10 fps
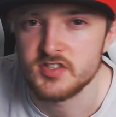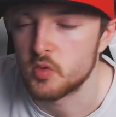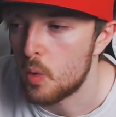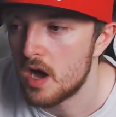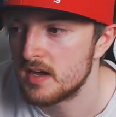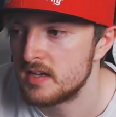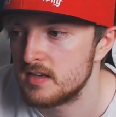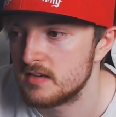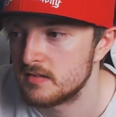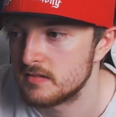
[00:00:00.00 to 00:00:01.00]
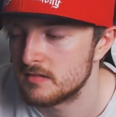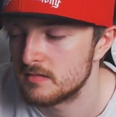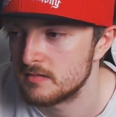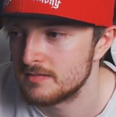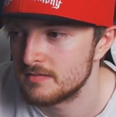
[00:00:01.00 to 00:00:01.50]
why
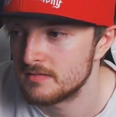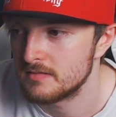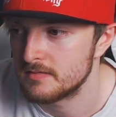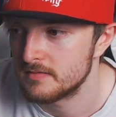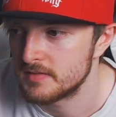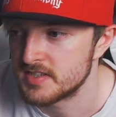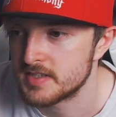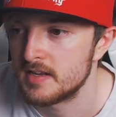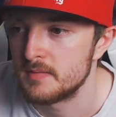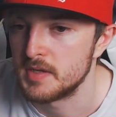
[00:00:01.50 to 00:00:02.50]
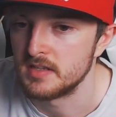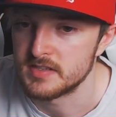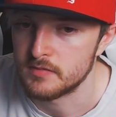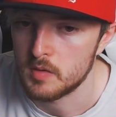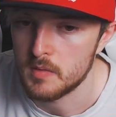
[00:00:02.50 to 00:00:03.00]
these Titan abilities
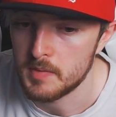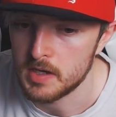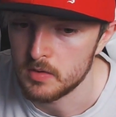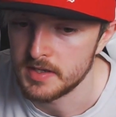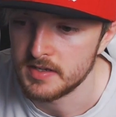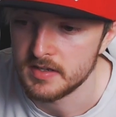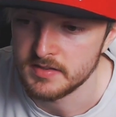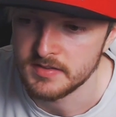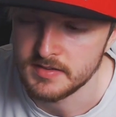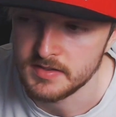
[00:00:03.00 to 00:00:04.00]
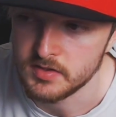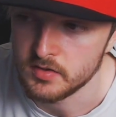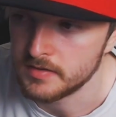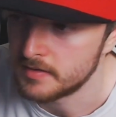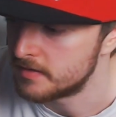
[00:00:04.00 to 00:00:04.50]
have come about, and you
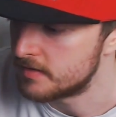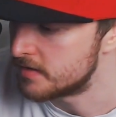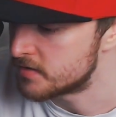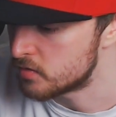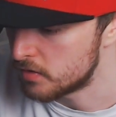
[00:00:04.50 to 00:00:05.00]
know, there's a whole